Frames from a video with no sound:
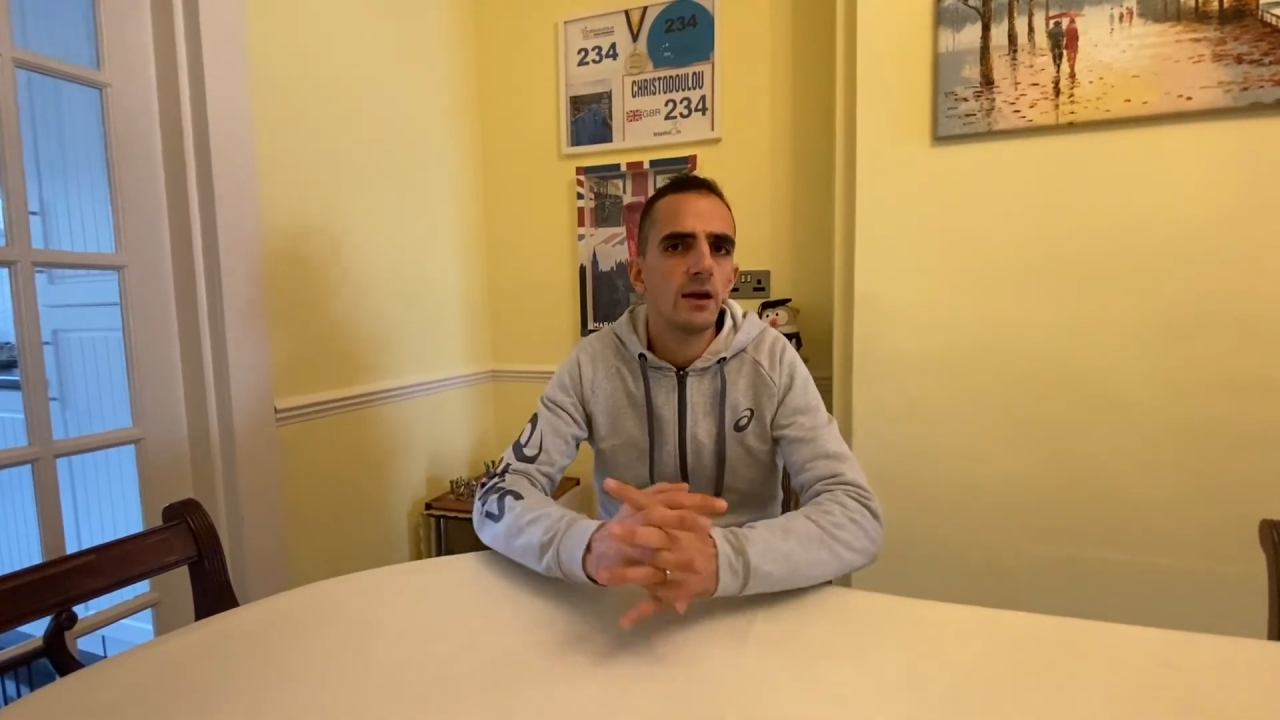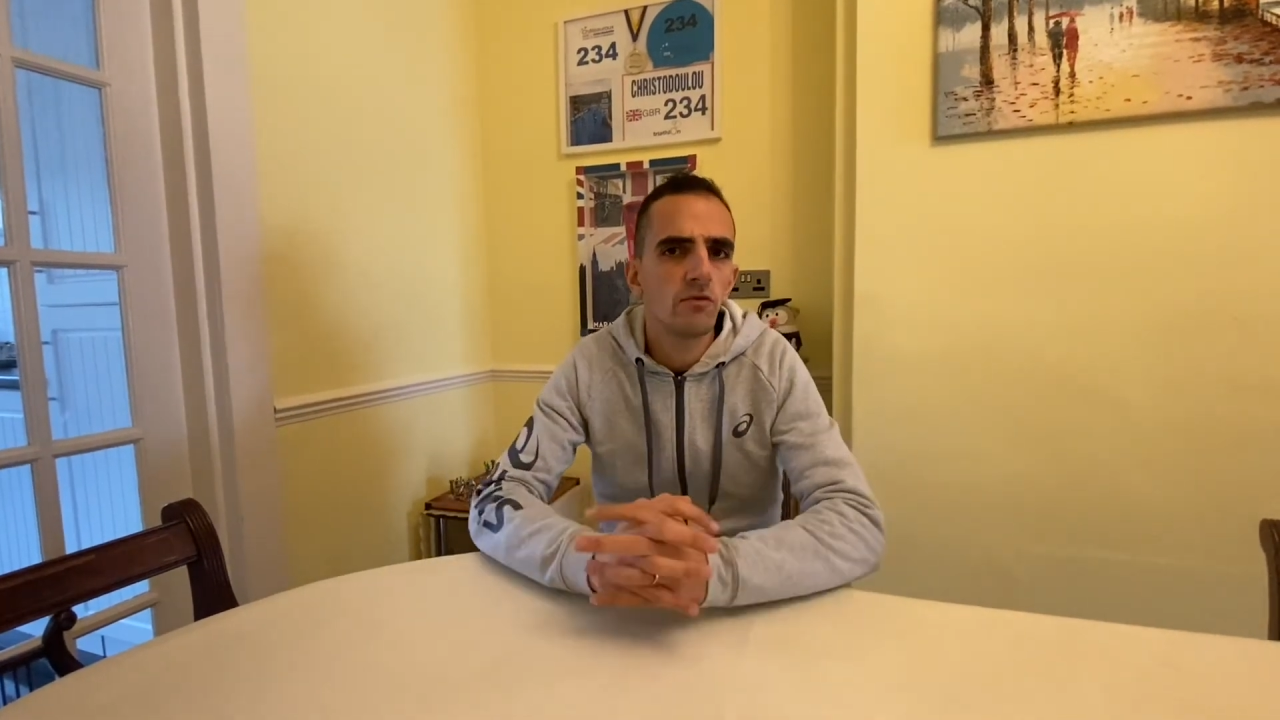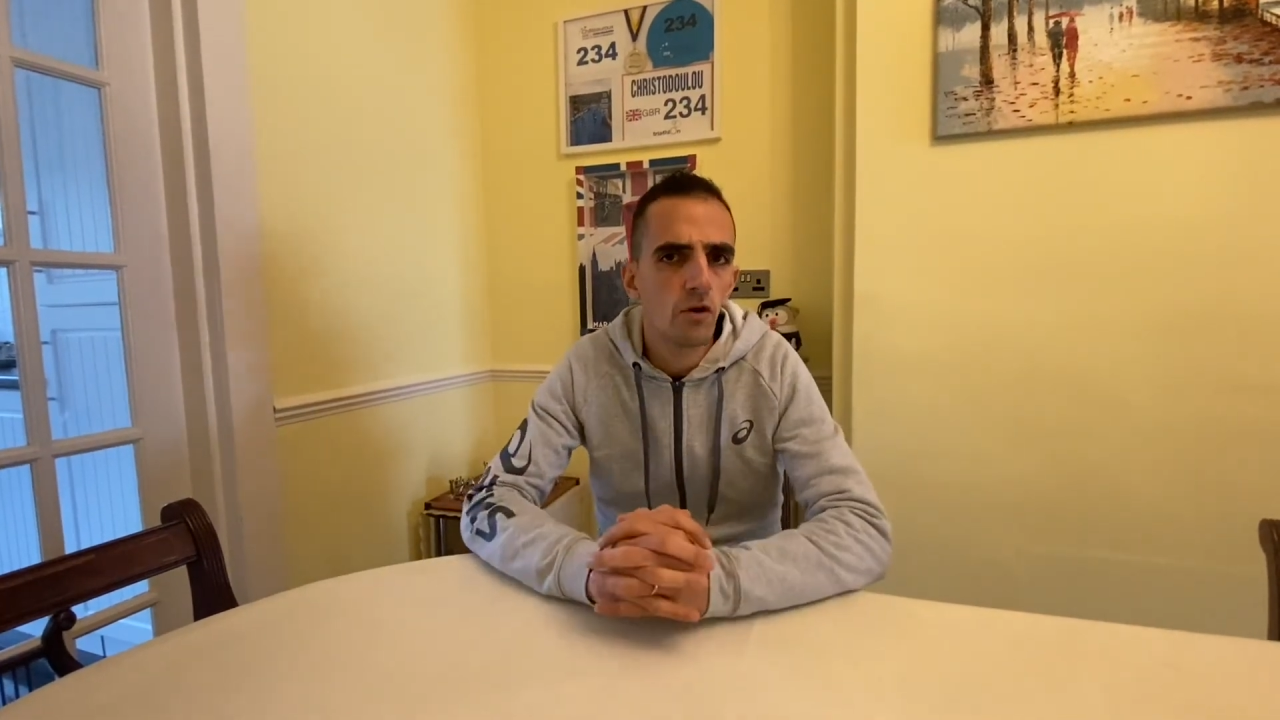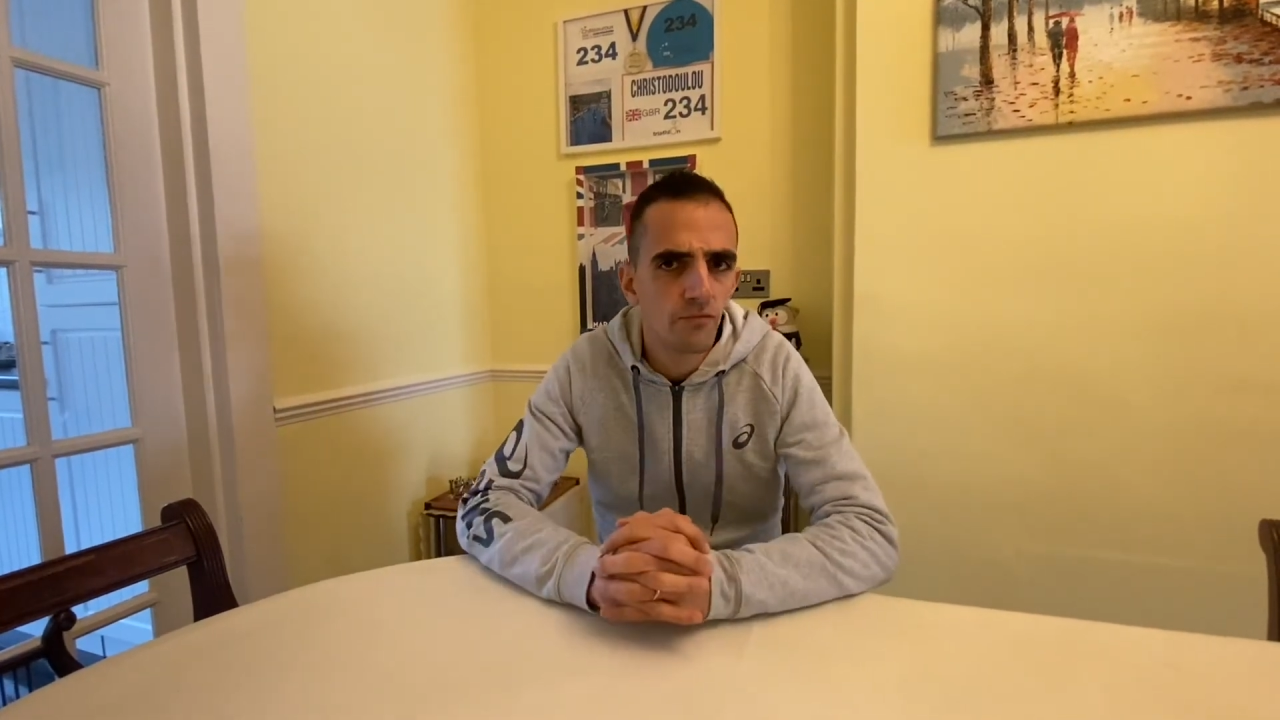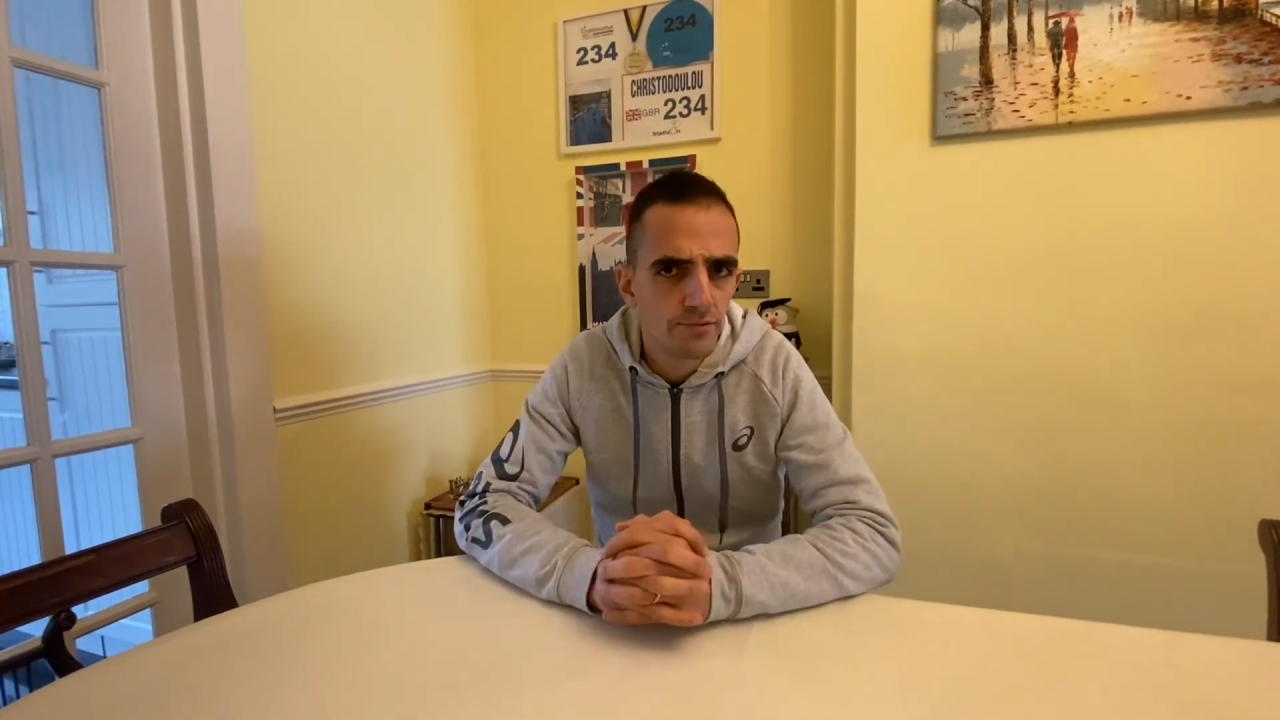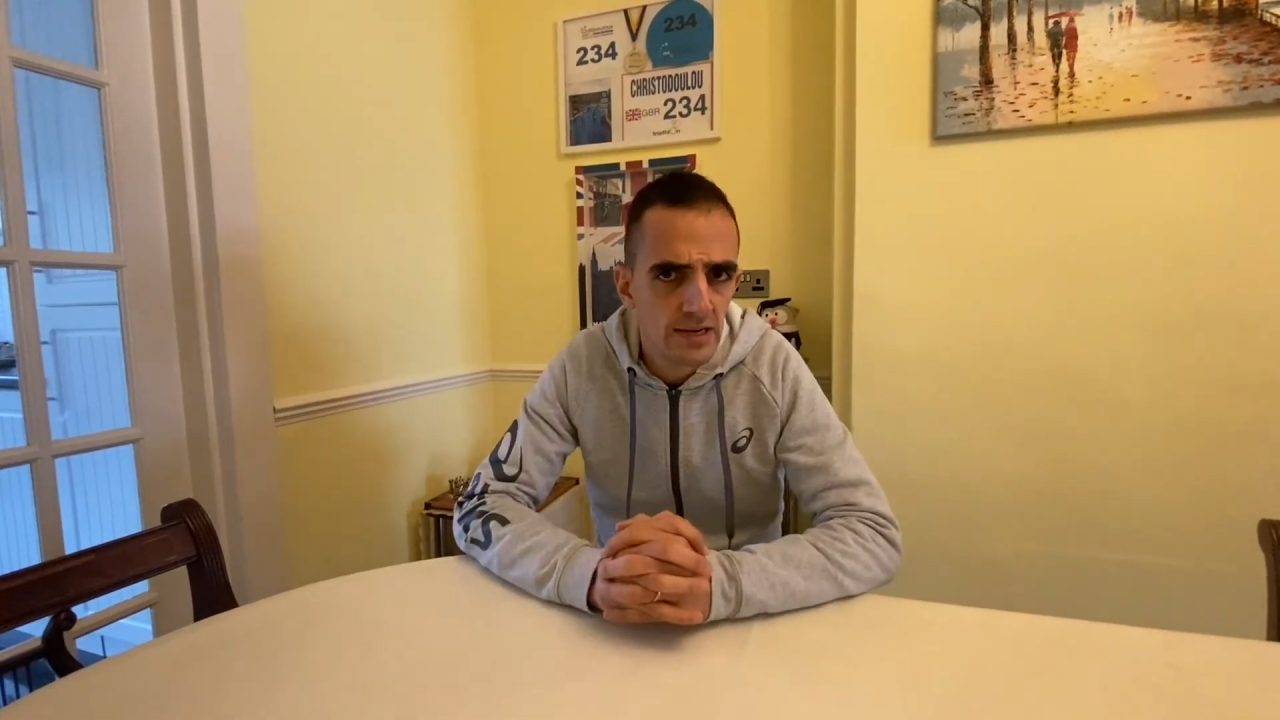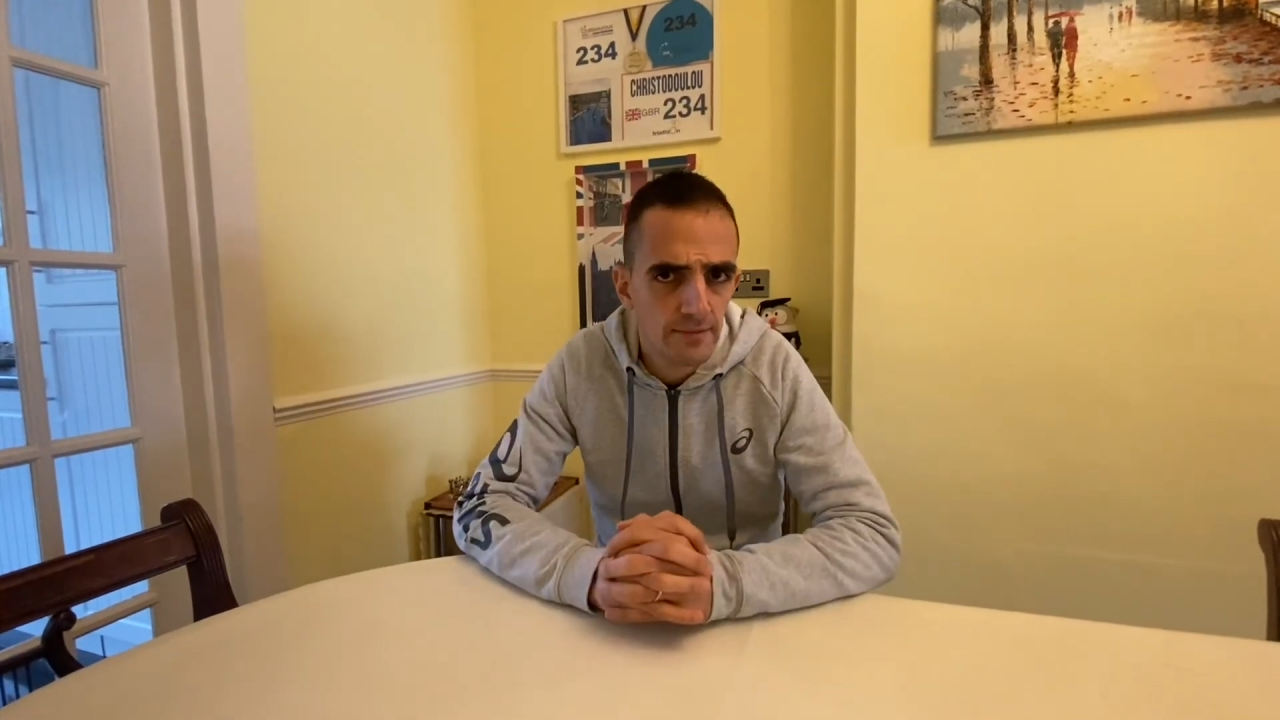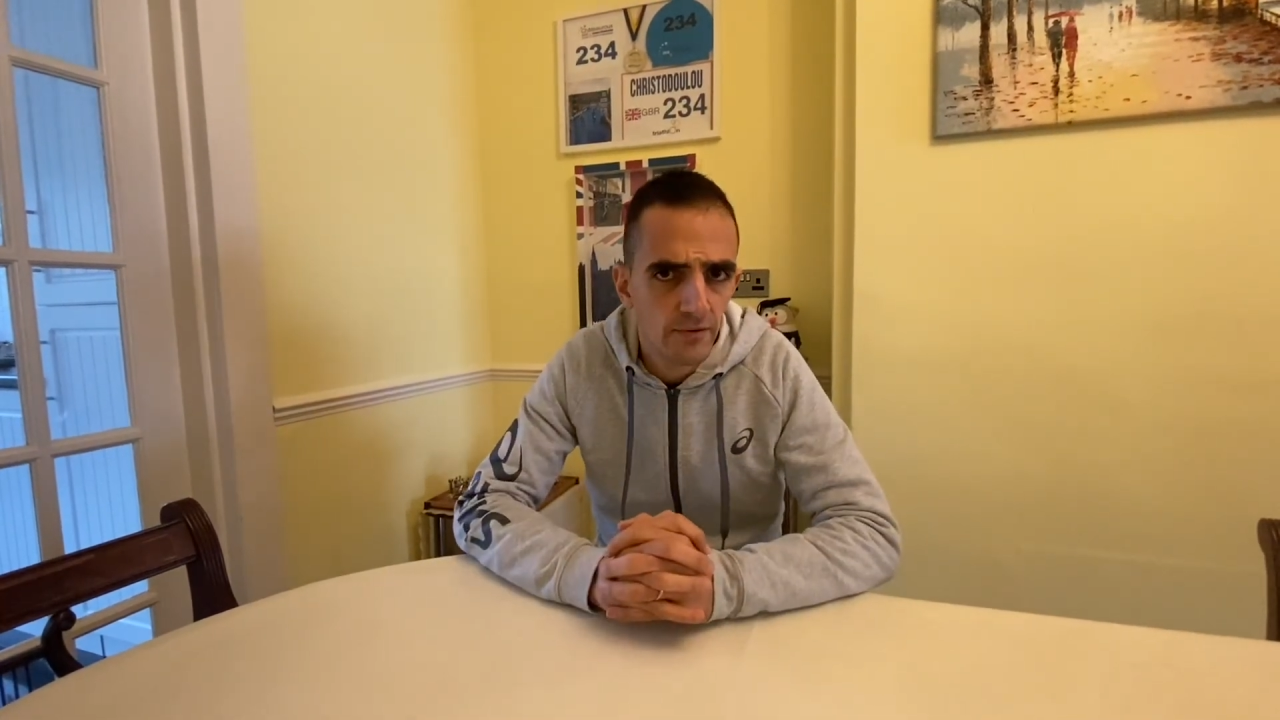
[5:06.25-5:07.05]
Rolf Prima